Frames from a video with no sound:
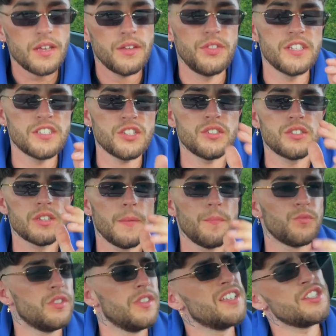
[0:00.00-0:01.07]
This
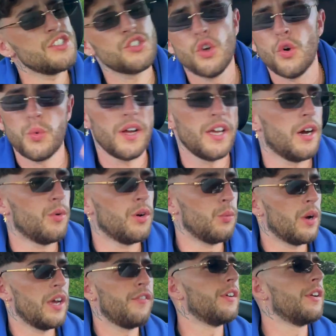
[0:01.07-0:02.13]
is not why I want
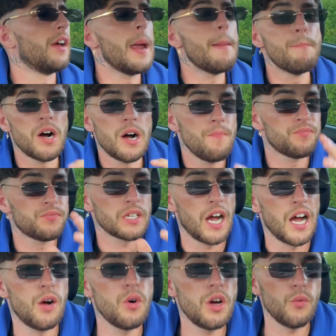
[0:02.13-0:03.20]
waifu, right? But
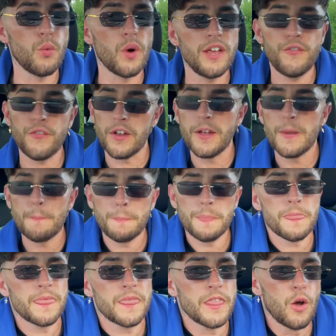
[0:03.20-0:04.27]
I want
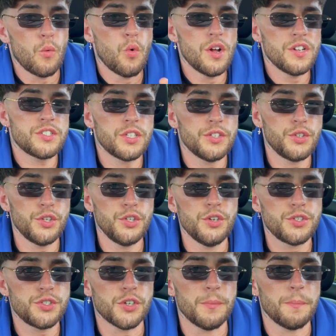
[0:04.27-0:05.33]
waifu that wants to do
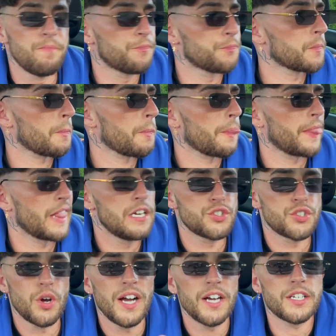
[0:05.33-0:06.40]
YouTube.
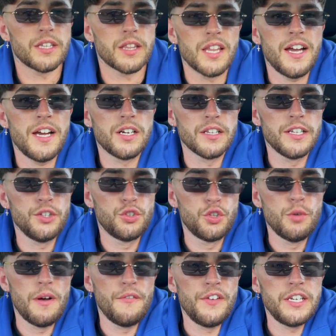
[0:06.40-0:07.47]
So I could literally
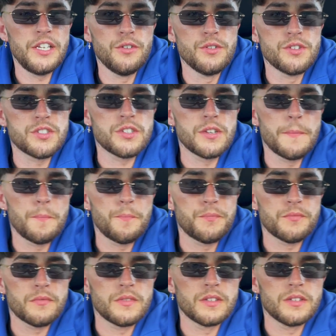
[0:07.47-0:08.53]
do my videos
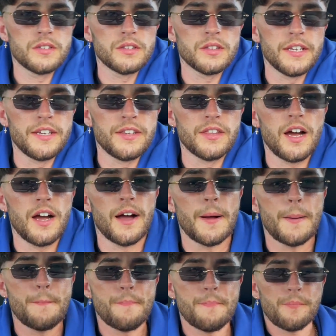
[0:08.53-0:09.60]
like that.
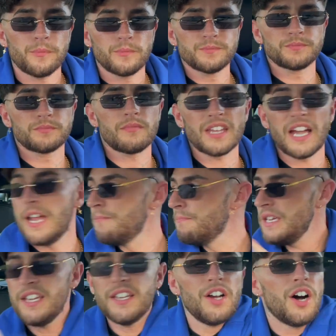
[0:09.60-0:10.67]
And
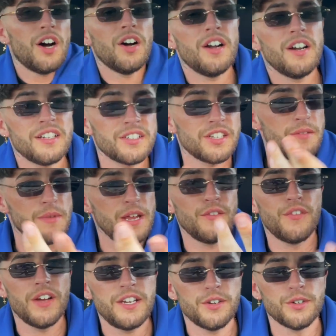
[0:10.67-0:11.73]
me and her can make
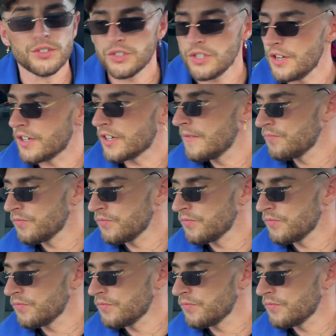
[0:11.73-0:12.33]
videos. Look.